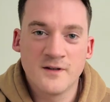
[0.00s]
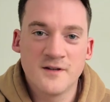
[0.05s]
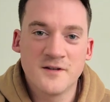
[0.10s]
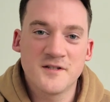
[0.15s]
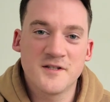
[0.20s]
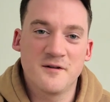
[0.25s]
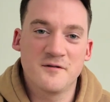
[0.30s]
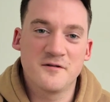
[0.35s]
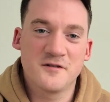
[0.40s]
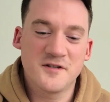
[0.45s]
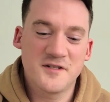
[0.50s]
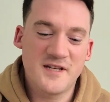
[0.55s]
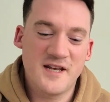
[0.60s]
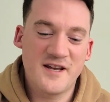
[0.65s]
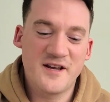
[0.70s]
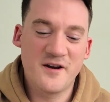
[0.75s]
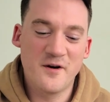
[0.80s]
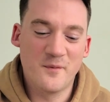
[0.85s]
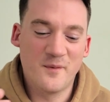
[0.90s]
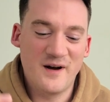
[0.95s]
So it does
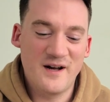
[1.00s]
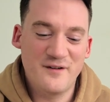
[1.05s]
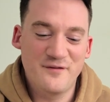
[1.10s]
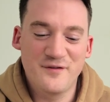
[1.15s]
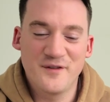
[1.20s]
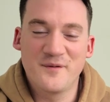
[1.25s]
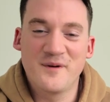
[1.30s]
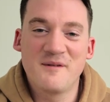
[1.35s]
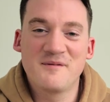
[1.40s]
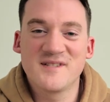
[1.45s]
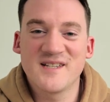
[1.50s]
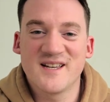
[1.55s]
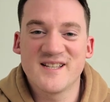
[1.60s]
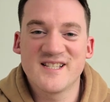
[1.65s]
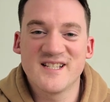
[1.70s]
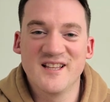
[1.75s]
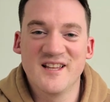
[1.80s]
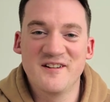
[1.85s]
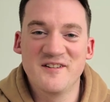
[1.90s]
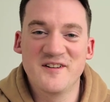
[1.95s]
take a while for the website
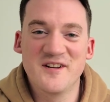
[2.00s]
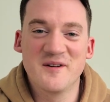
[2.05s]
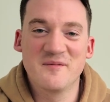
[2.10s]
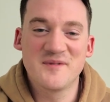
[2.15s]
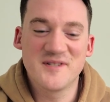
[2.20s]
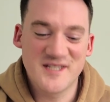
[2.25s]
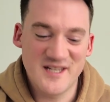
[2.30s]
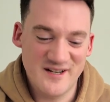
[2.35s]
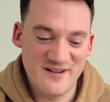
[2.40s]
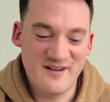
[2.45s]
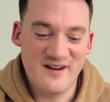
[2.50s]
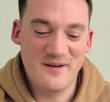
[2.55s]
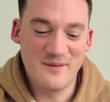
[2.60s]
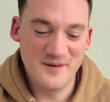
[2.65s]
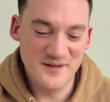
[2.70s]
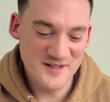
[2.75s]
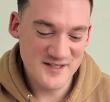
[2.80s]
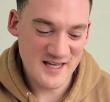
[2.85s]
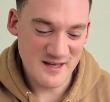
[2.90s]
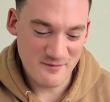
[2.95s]
to load up, so I
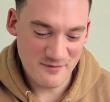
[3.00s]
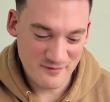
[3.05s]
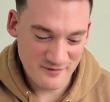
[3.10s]
will skip